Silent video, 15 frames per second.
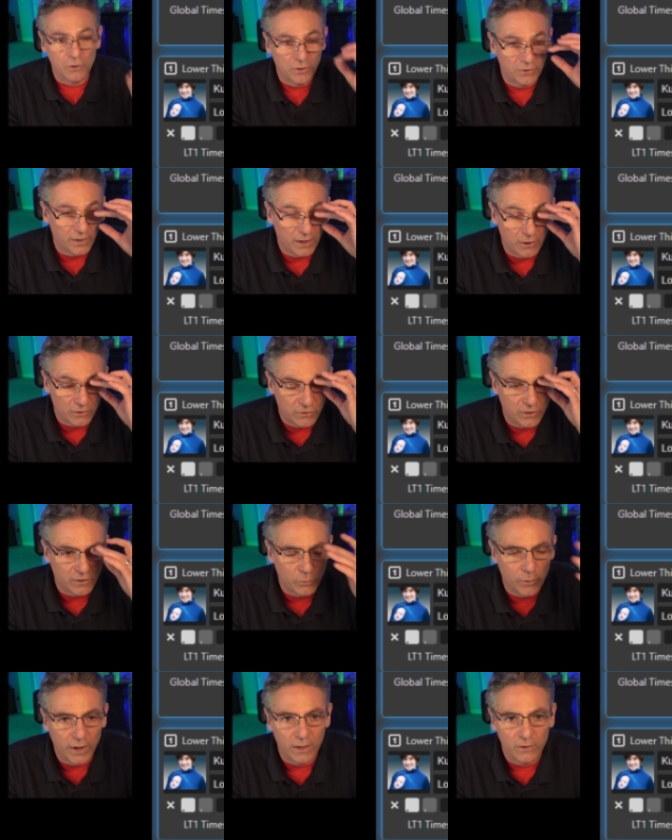you'll say to yourself,
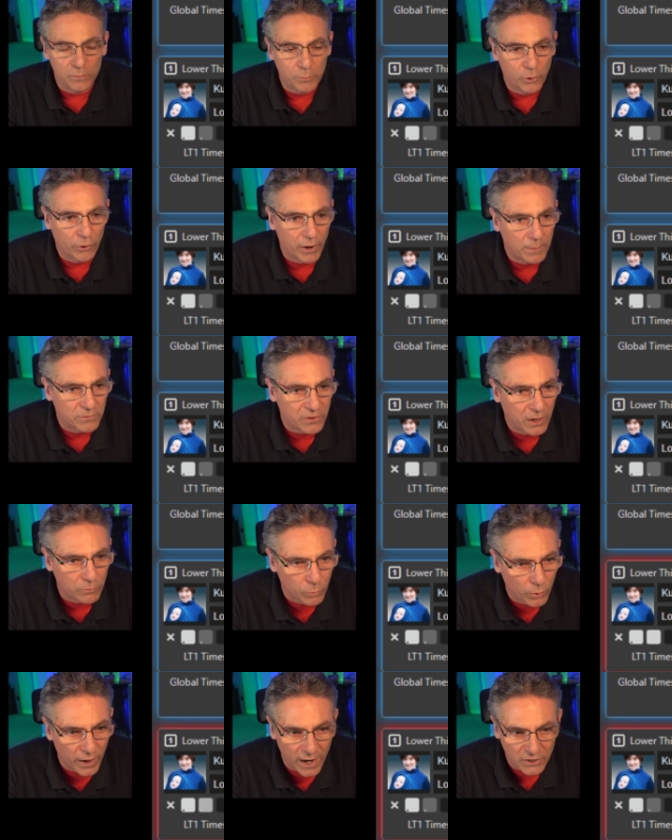wait, this program's not
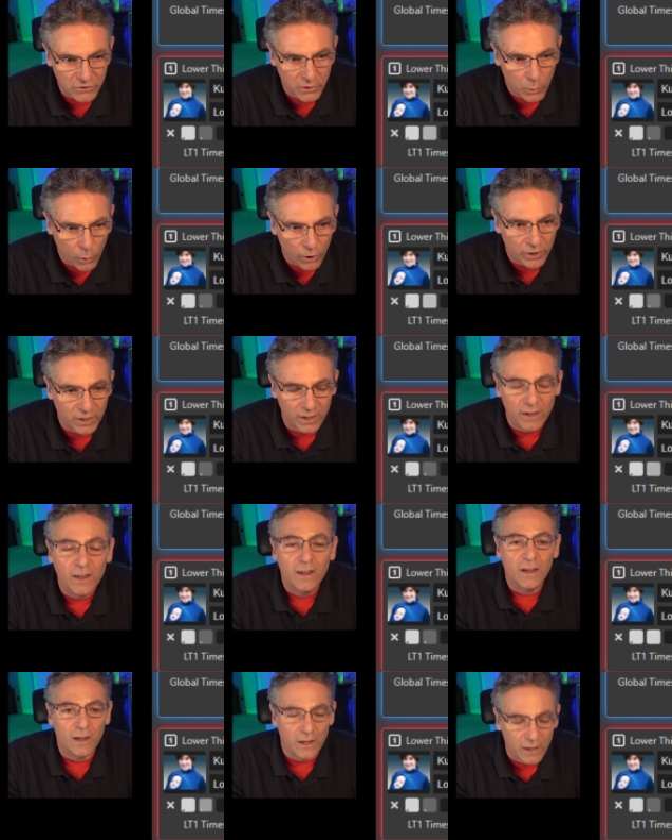actually working.
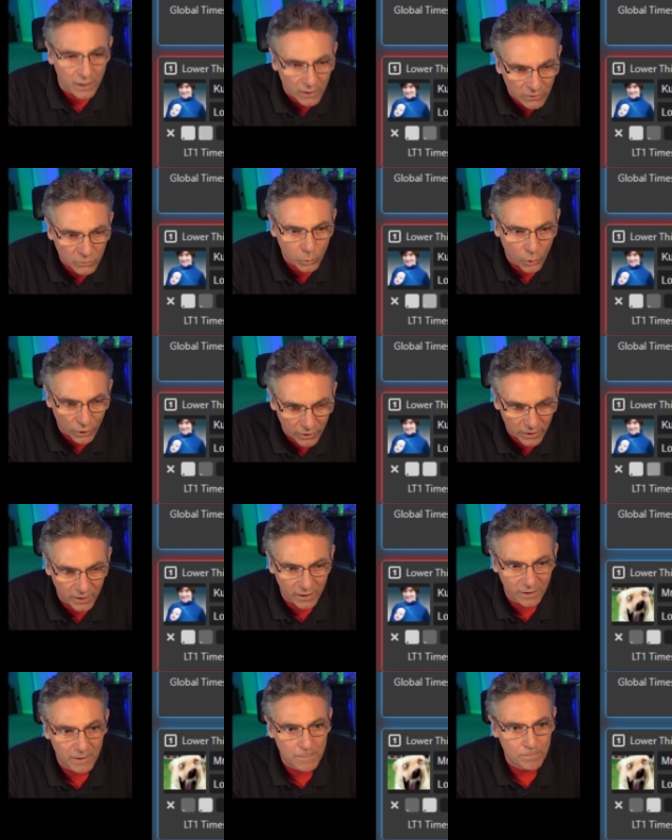It is
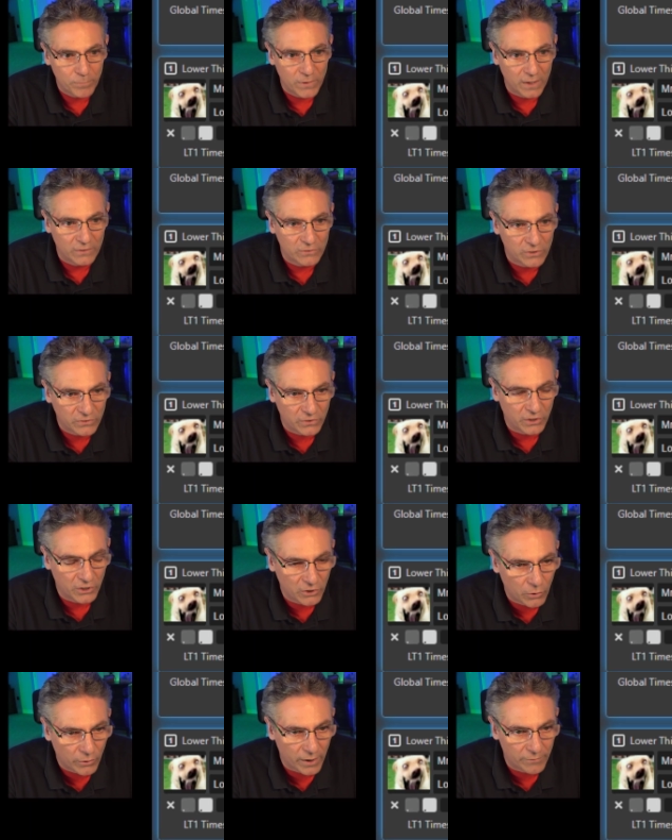working. It's just that
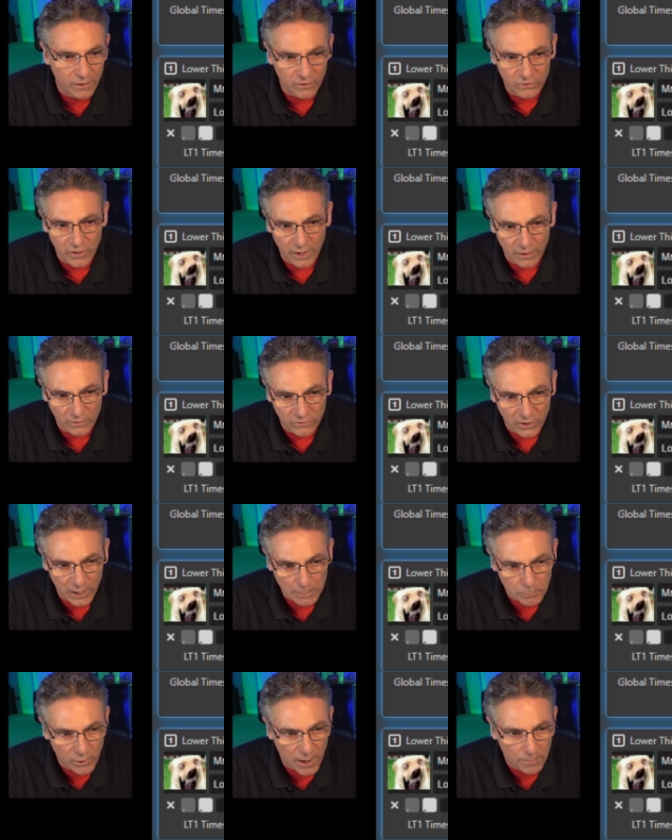you don't have the settings set
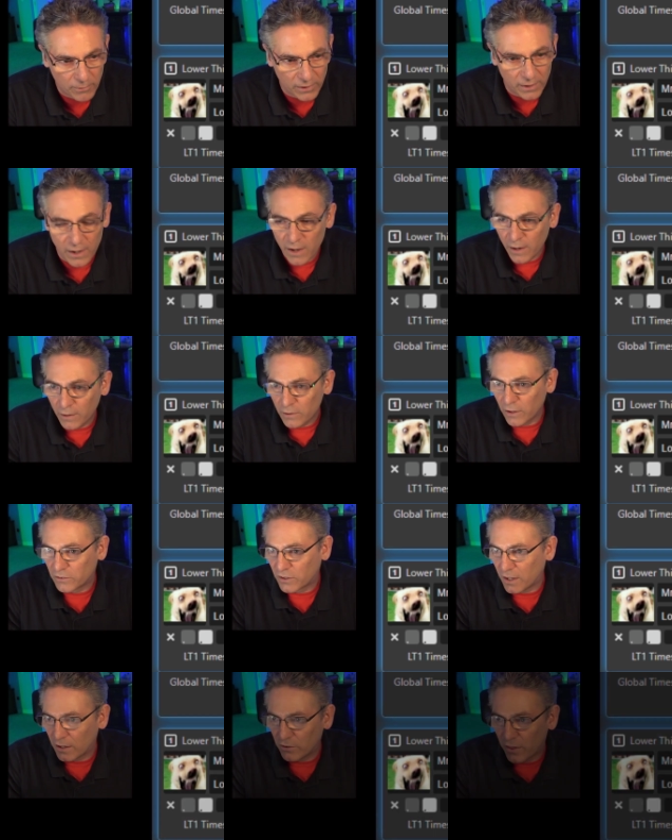up properly. Let's
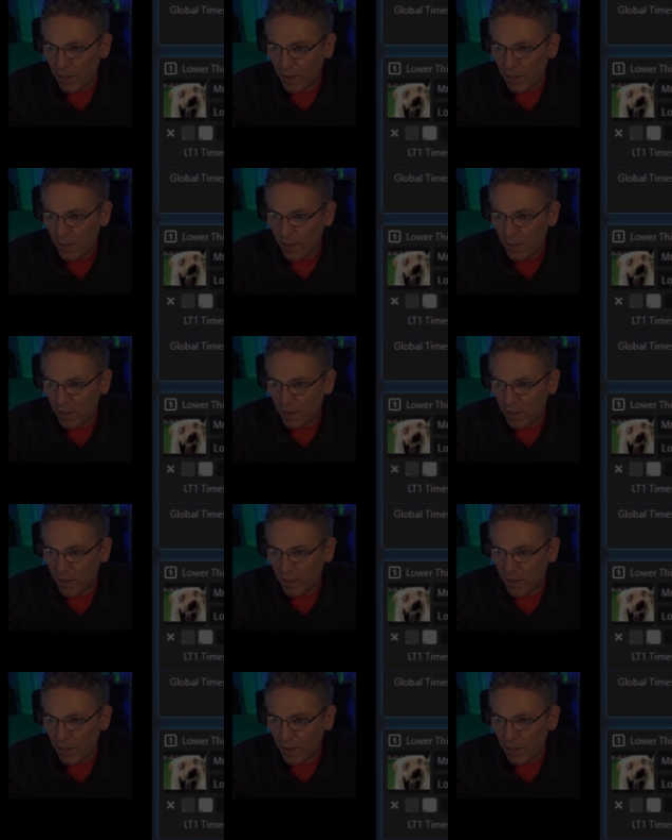get into